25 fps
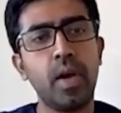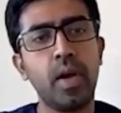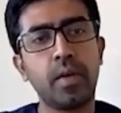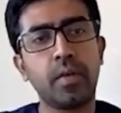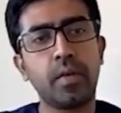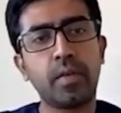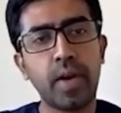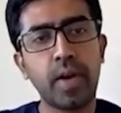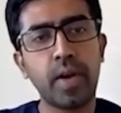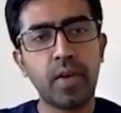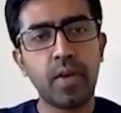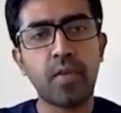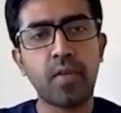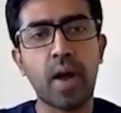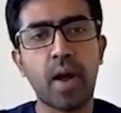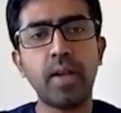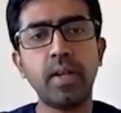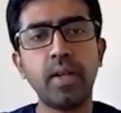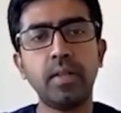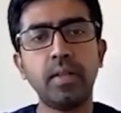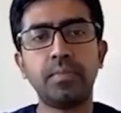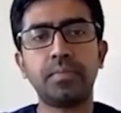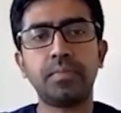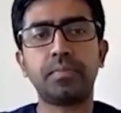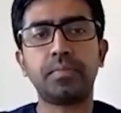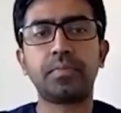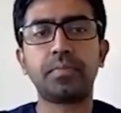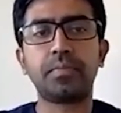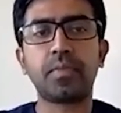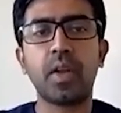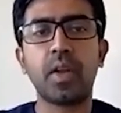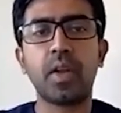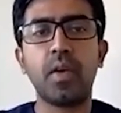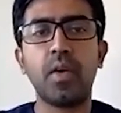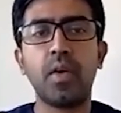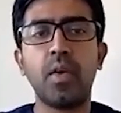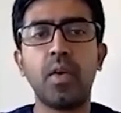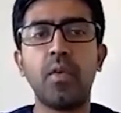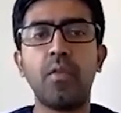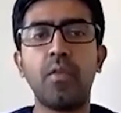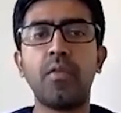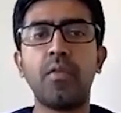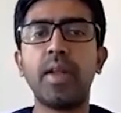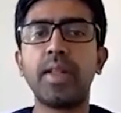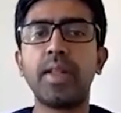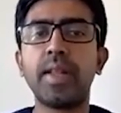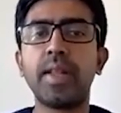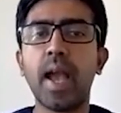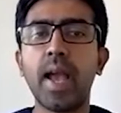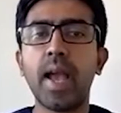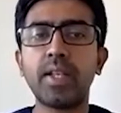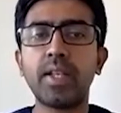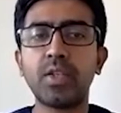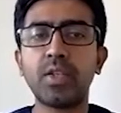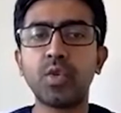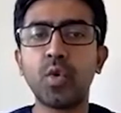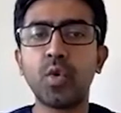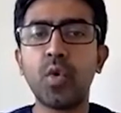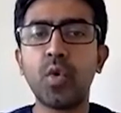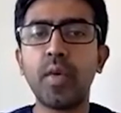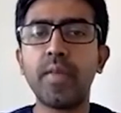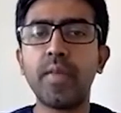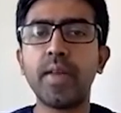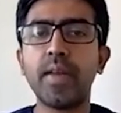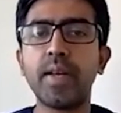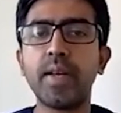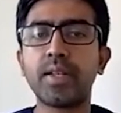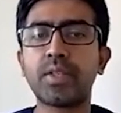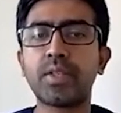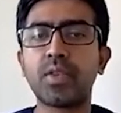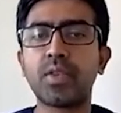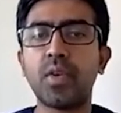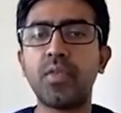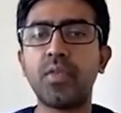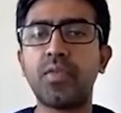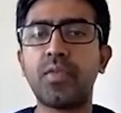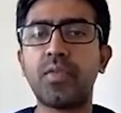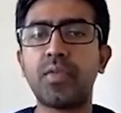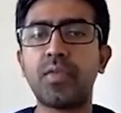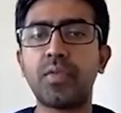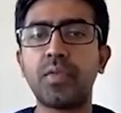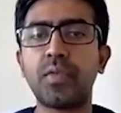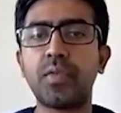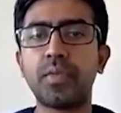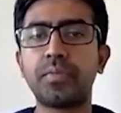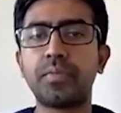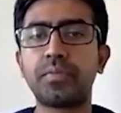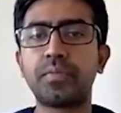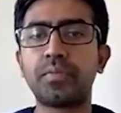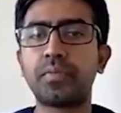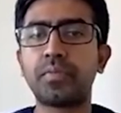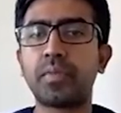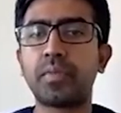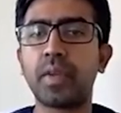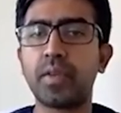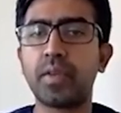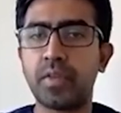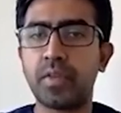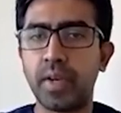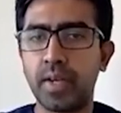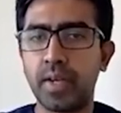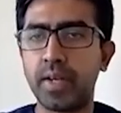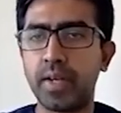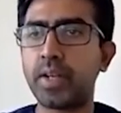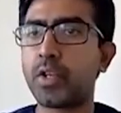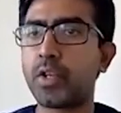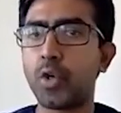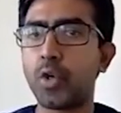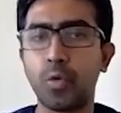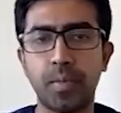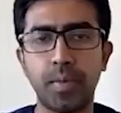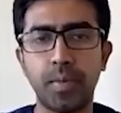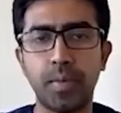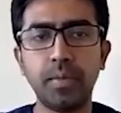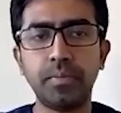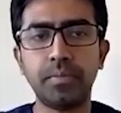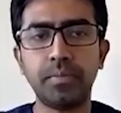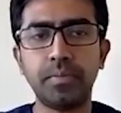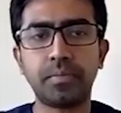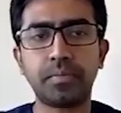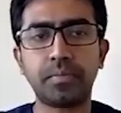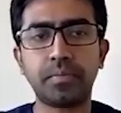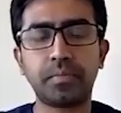Grade 1, when there is no evidence of treated tumor.